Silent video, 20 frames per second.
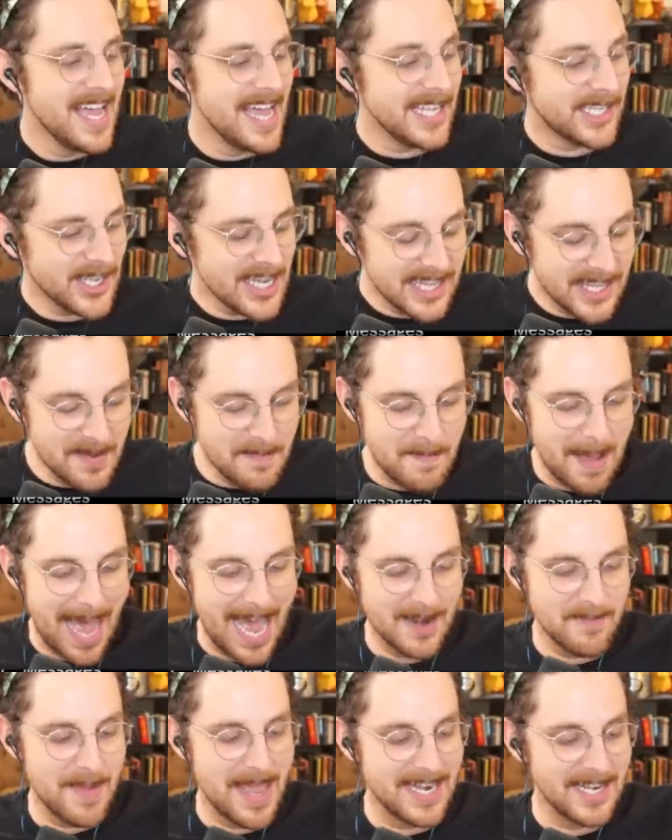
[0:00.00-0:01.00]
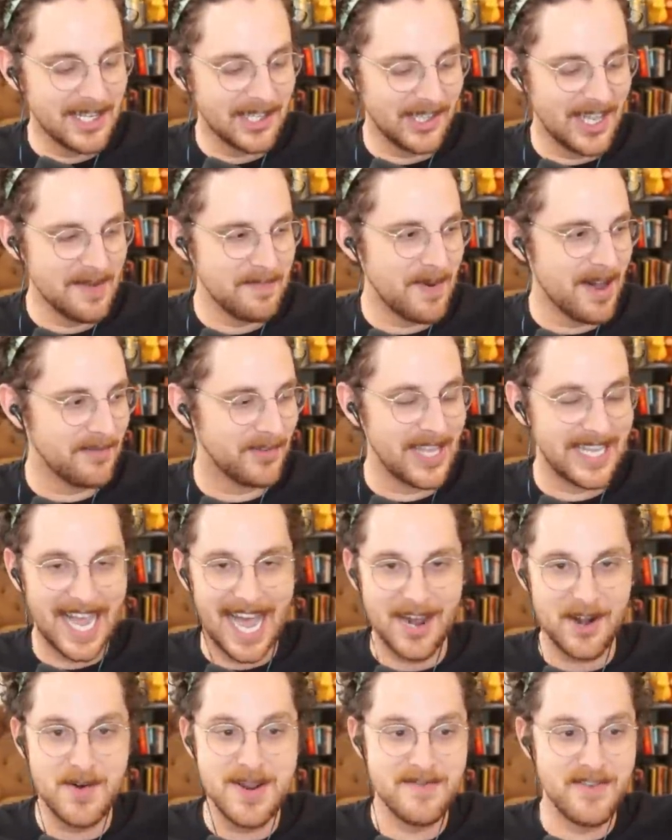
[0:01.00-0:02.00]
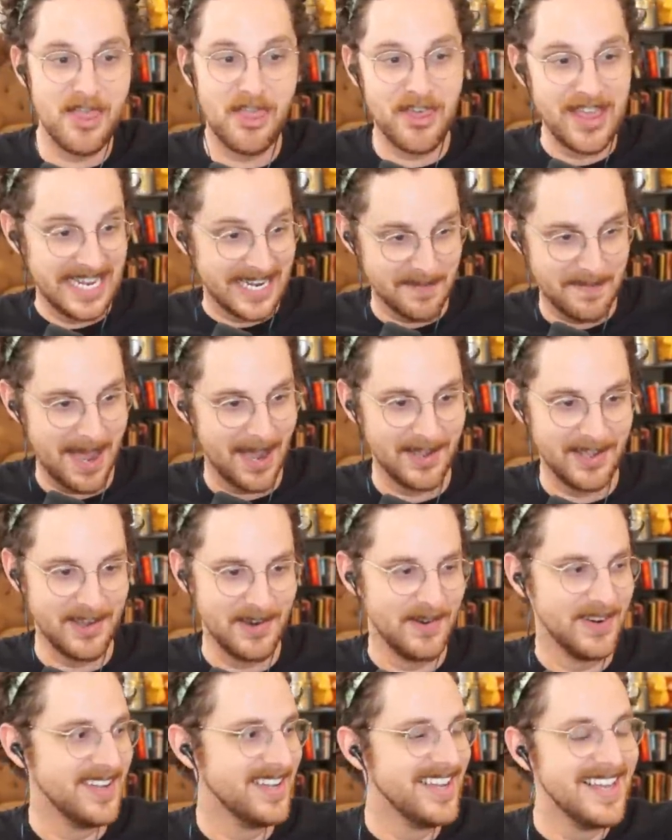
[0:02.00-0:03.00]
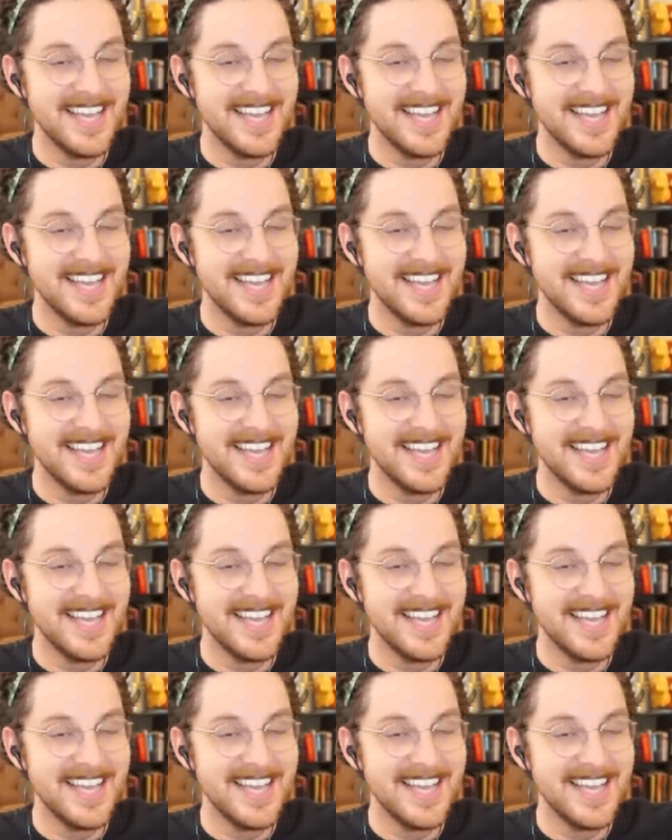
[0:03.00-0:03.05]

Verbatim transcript: It's like the Mad Men clip of like, I don't even think about you.